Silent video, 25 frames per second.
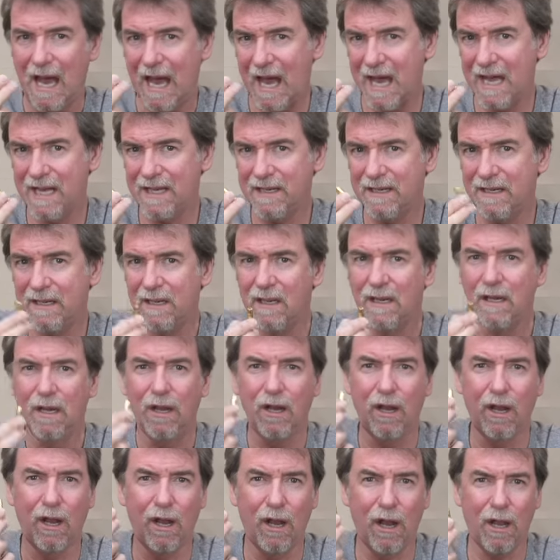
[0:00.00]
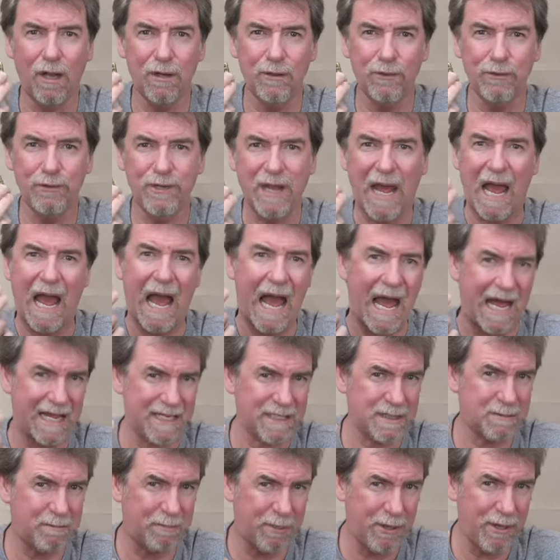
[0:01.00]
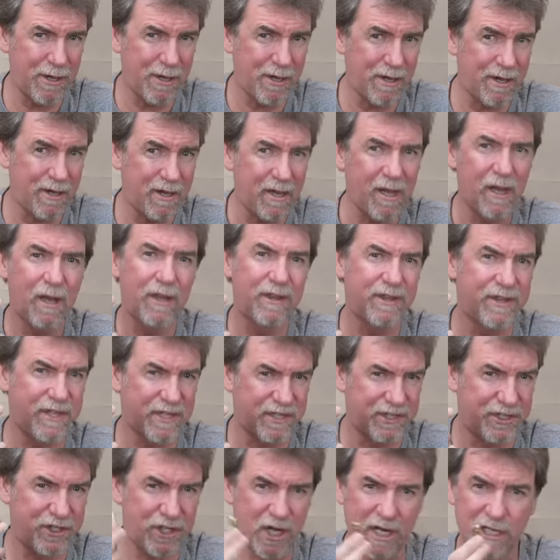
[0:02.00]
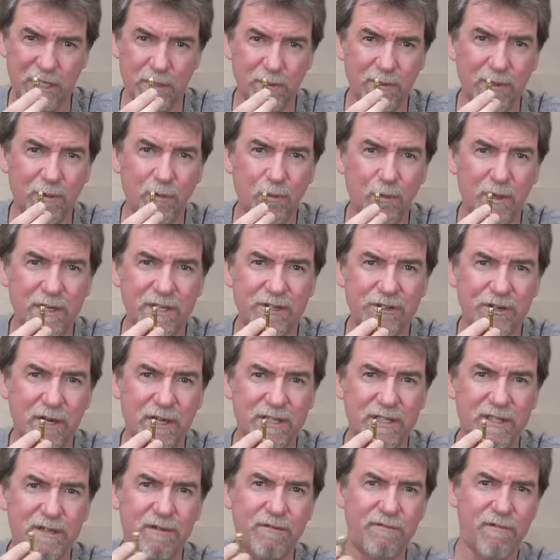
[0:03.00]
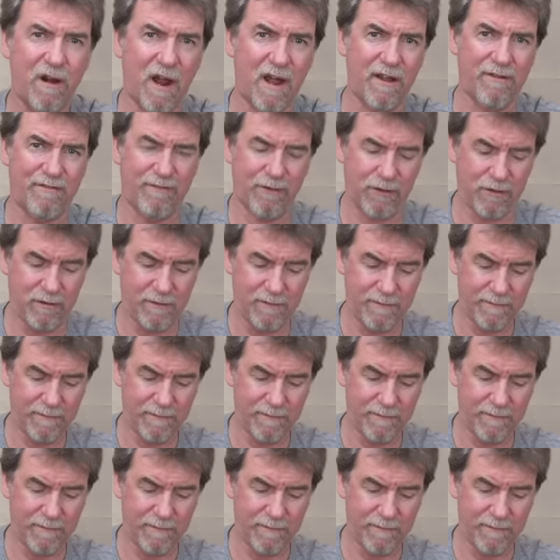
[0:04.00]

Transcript: and load as per the genuine Winchester rifle.